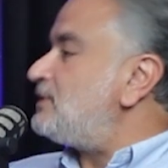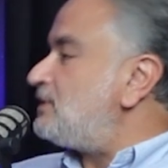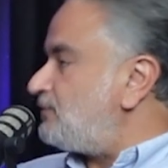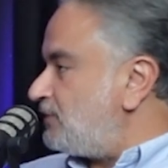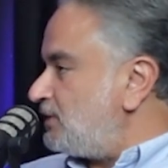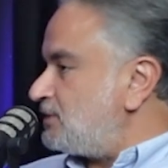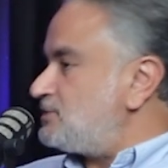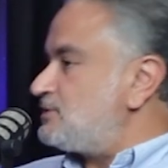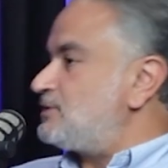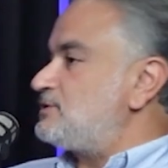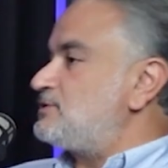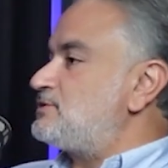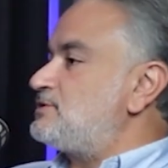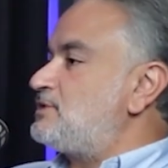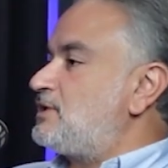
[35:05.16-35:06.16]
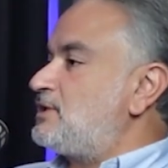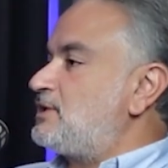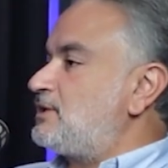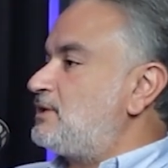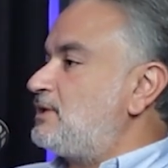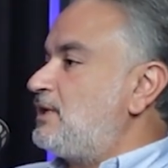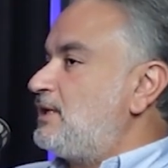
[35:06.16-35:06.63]
in the villages,
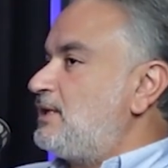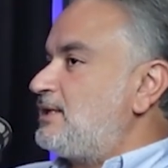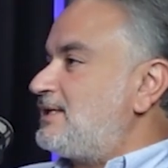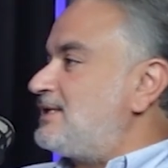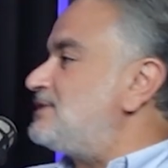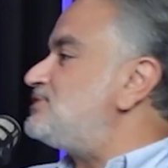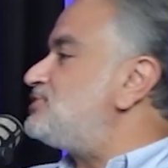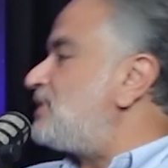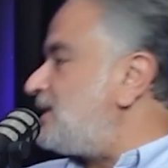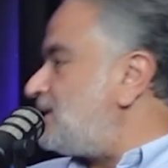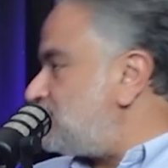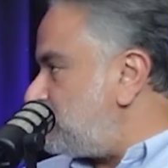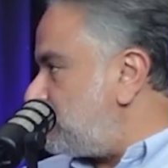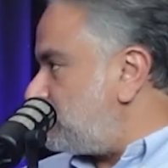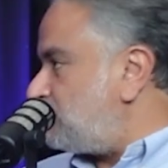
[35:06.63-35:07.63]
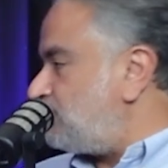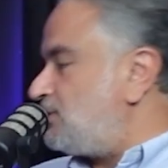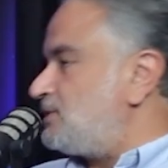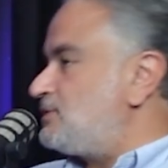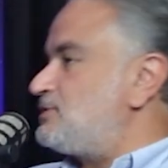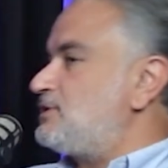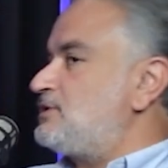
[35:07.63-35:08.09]
the Christianity in the
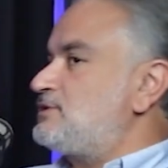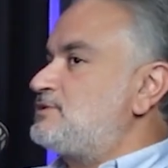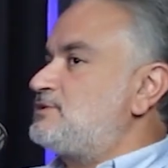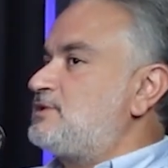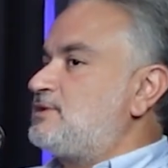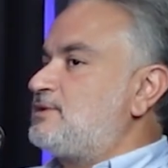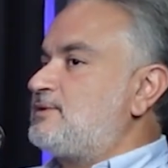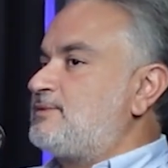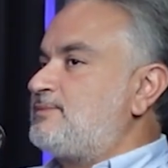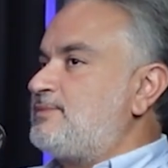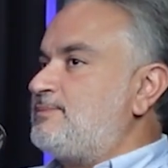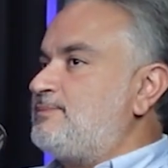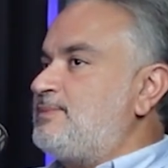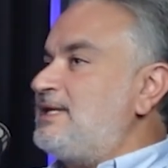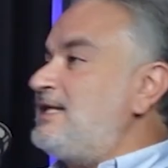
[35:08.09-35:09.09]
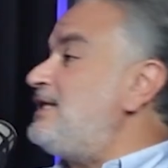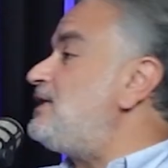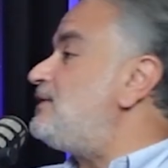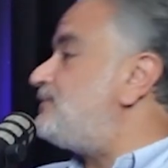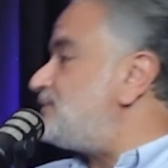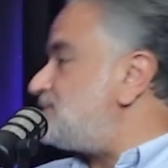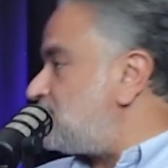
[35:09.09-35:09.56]
villages, the
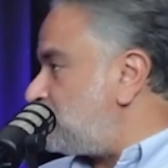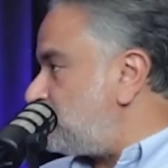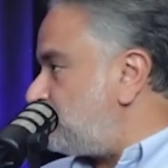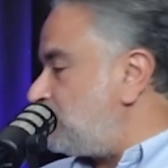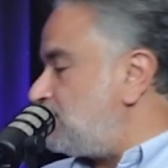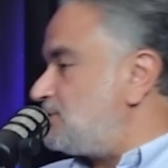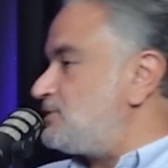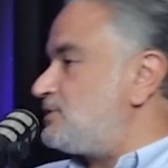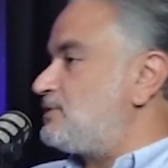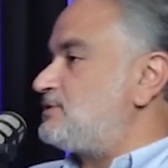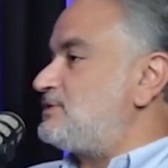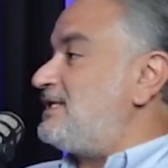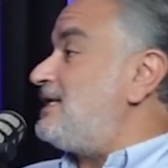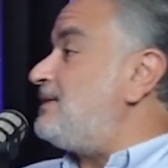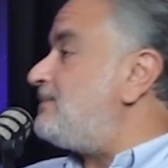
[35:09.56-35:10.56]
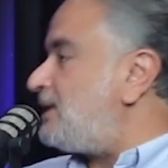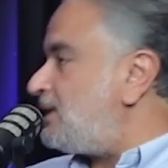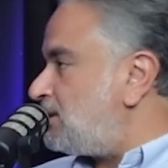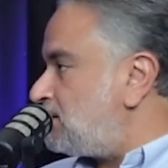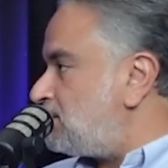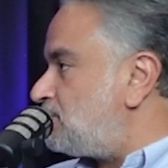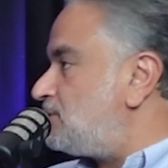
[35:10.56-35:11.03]
beliefs in the villages, the
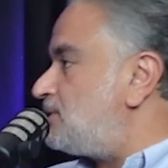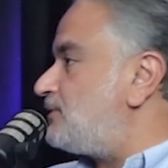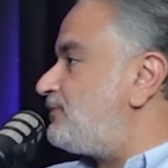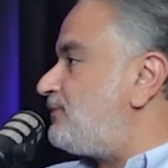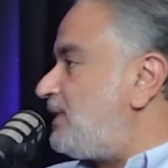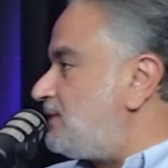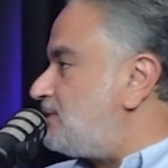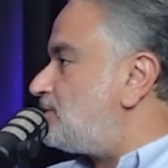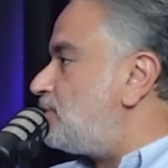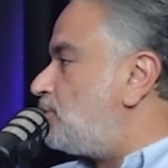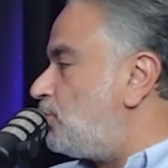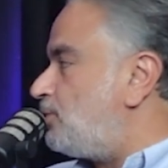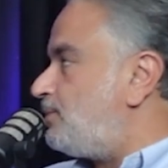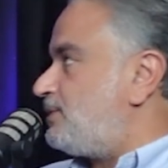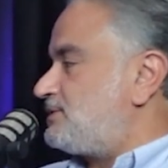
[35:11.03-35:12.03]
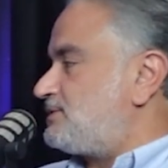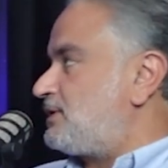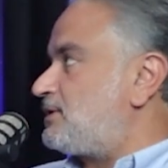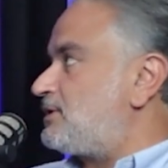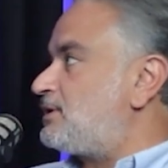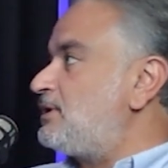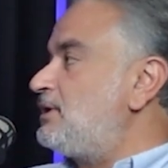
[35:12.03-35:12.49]
iman, the faith, the hope,
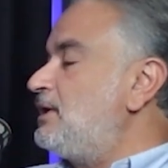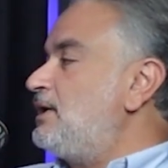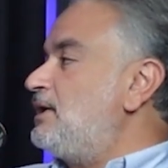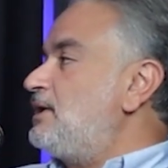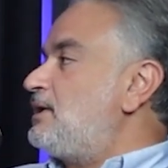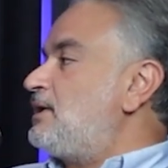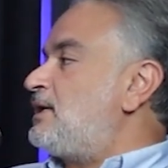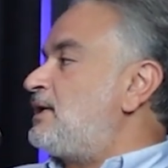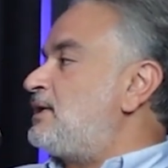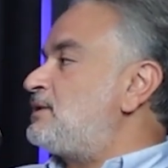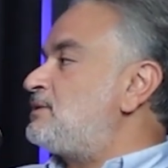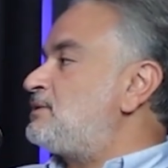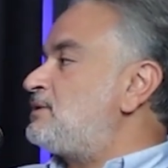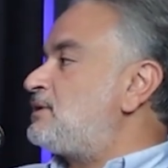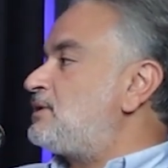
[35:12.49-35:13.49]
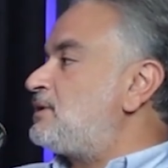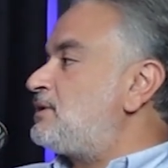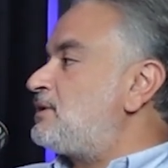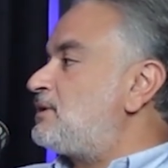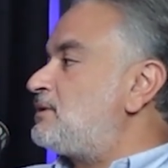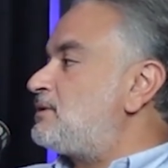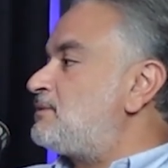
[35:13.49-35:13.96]
etc. And
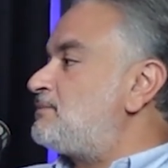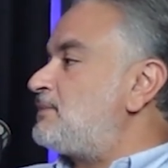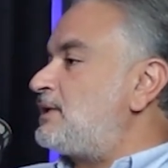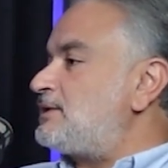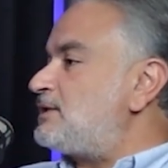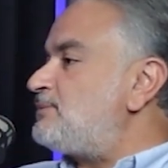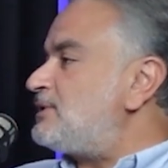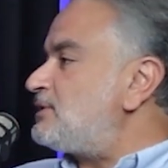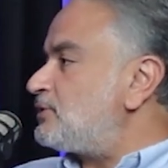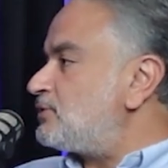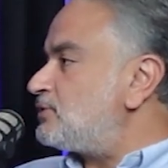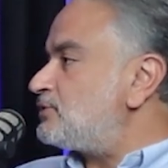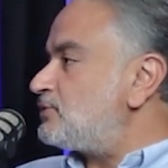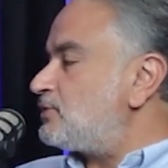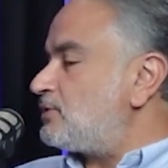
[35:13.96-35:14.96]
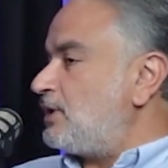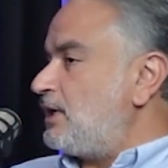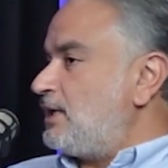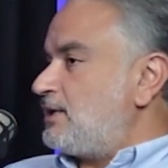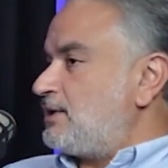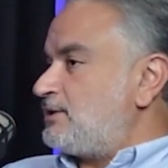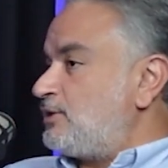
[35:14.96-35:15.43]
it played a good role.
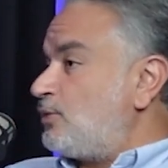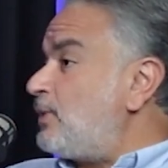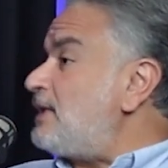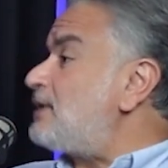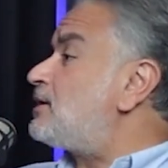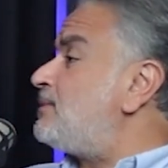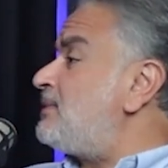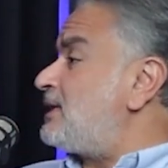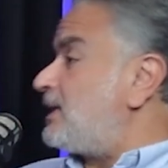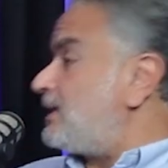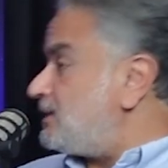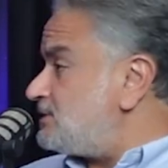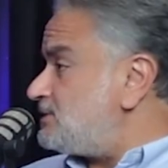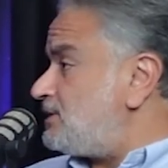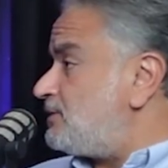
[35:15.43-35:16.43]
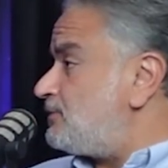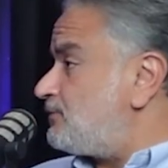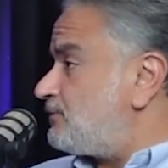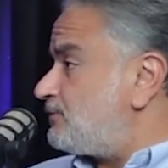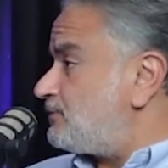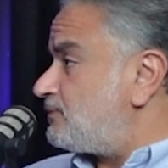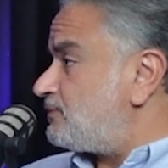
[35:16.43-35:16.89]
The welcoming I
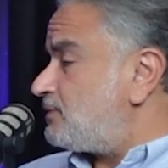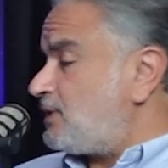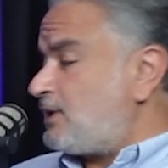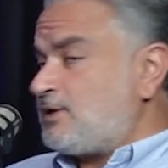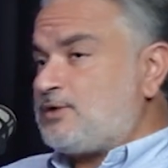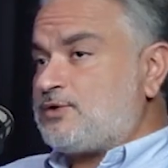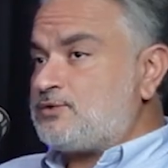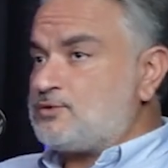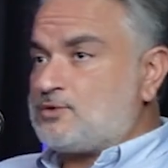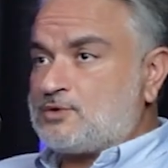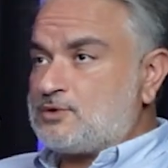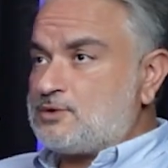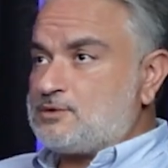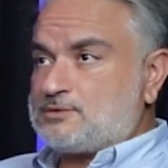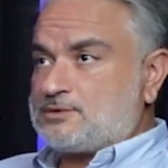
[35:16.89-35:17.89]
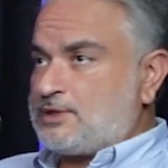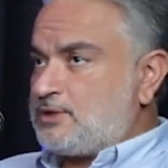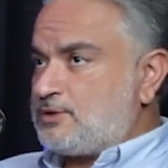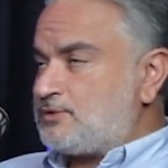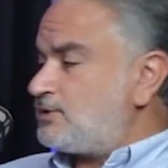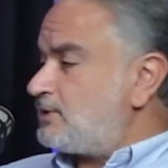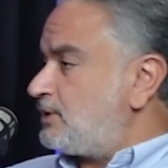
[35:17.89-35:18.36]
receive, thank you all,
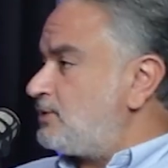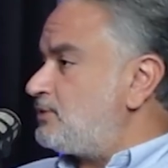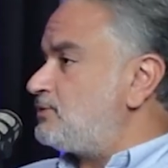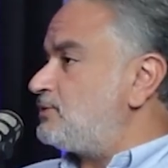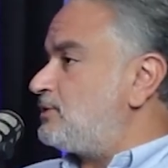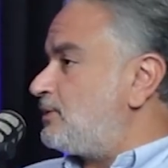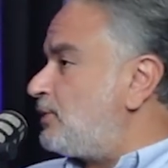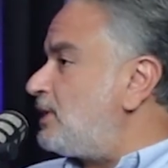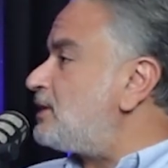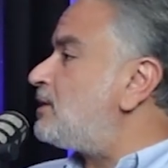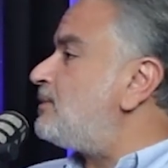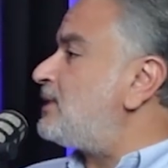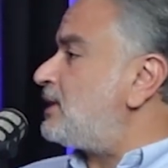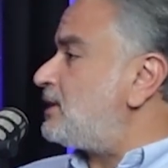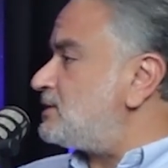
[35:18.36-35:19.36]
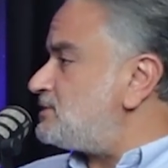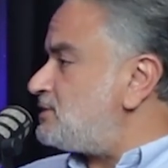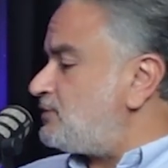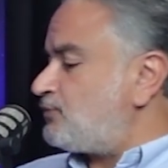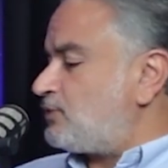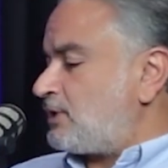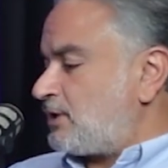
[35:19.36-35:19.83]
thank you. The welcoming I
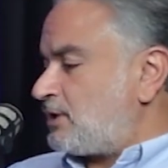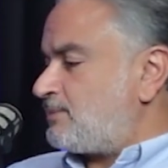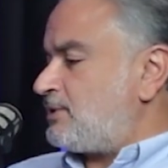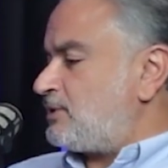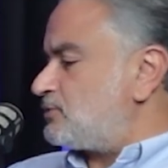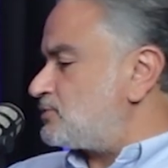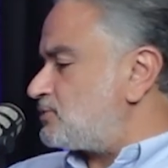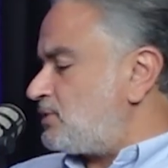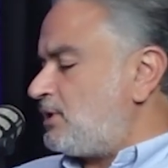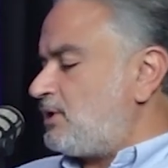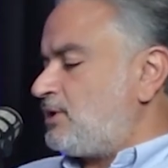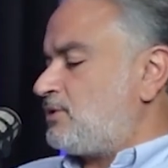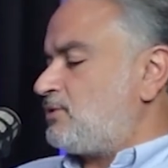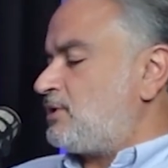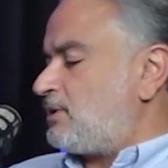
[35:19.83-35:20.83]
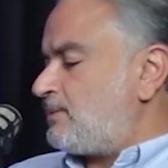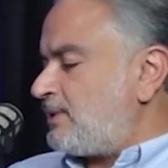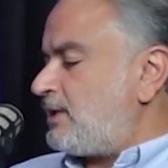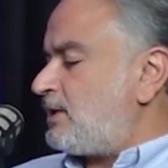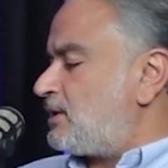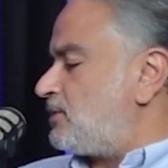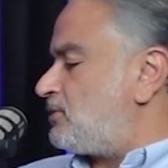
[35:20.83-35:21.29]
receive when I am in Australia or in
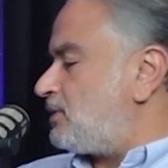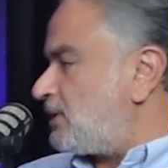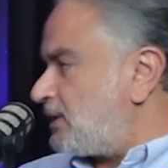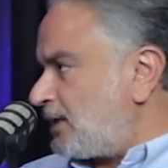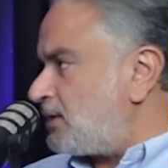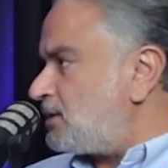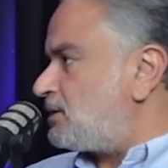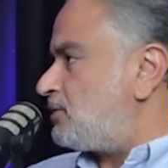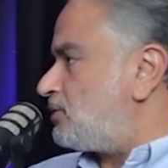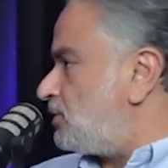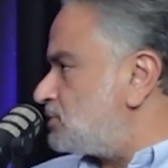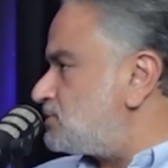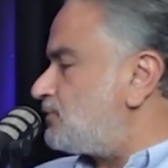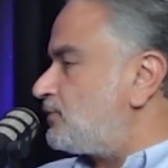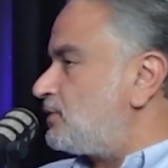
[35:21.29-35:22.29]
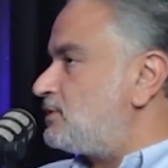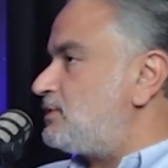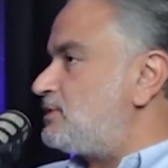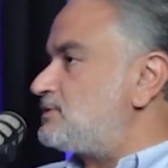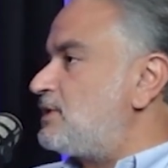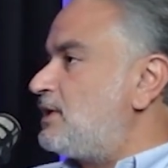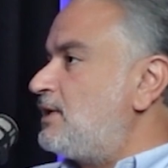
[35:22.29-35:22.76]
America or in Canada or lots of
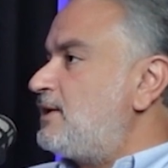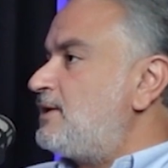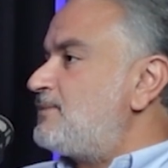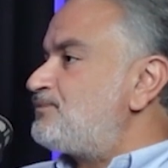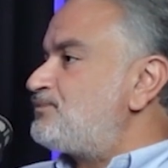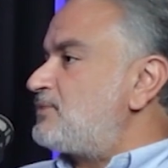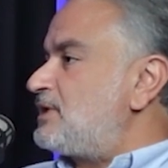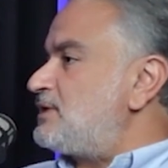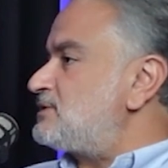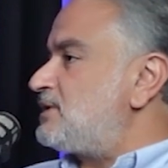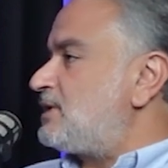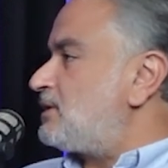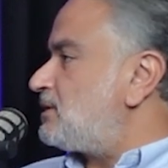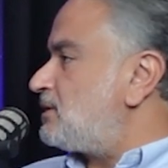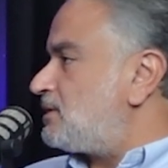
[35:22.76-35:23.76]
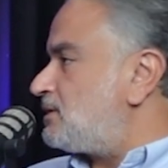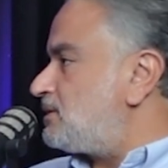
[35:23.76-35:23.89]
countries is like